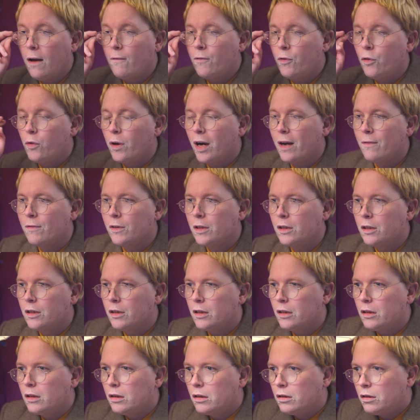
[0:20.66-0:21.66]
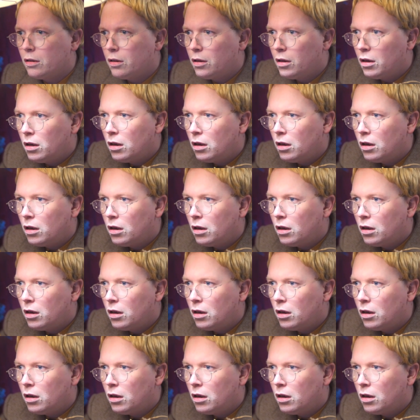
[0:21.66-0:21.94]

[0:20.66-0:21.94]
Have you ever heard?